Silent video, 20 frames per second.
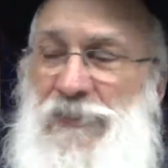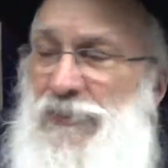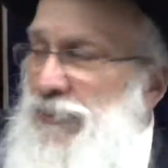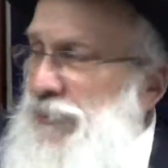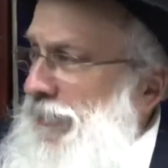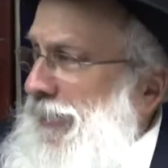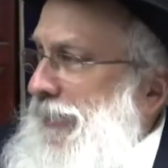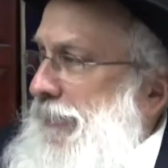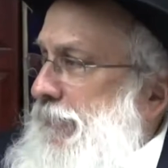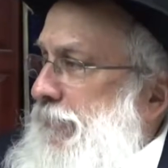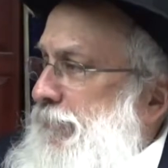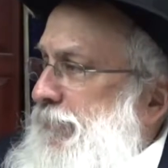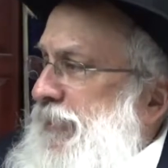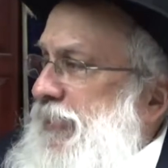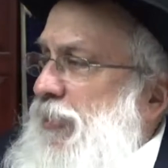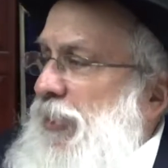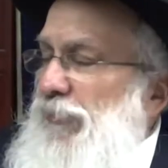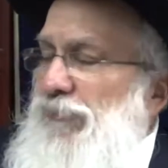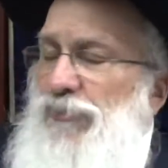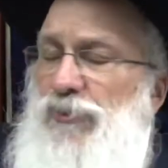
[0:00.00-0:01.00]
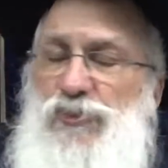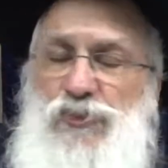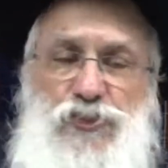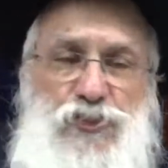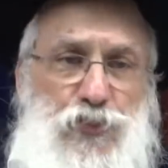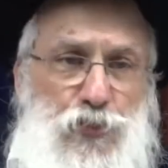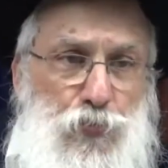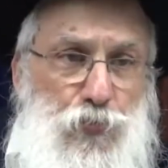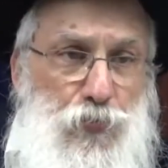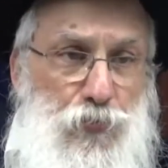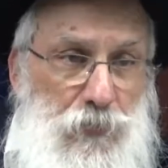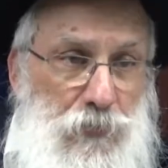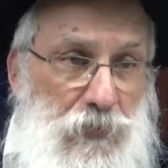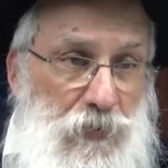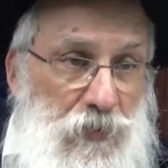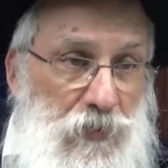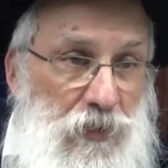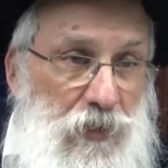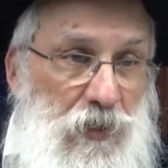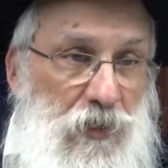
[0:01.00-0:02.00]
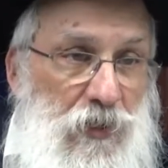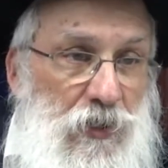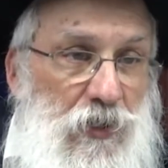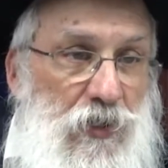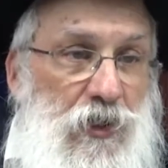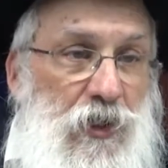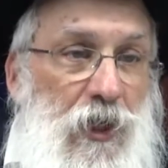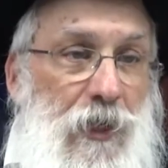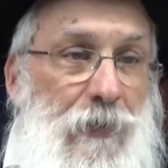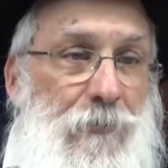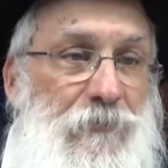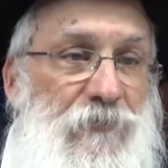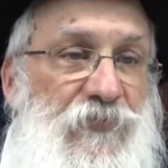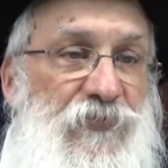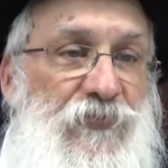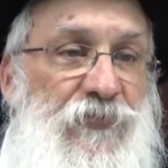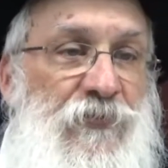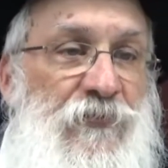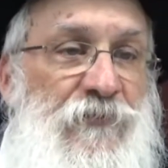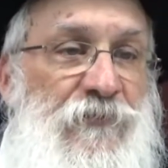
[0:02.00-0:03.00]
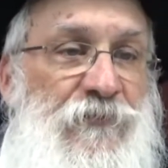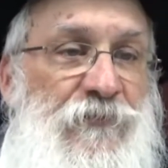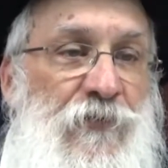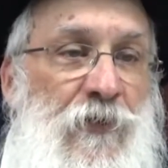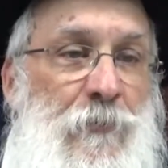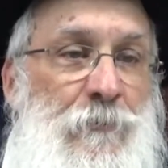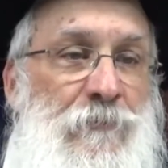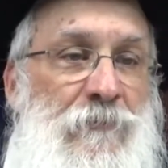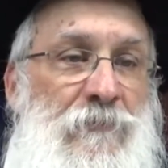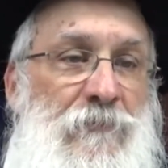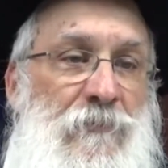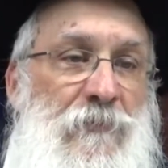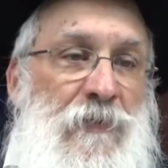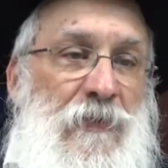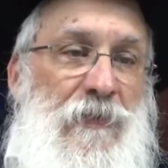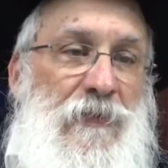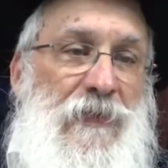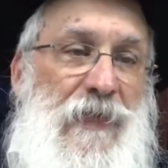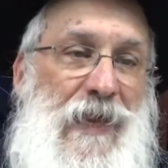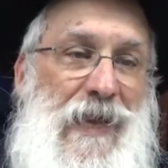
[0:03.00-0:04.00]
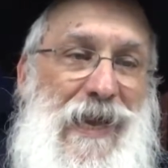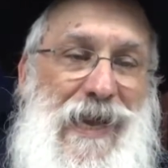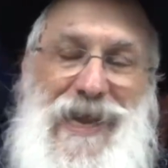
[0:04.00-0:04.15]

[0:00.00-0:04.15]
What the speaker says: Yeah, because a Jew comes from a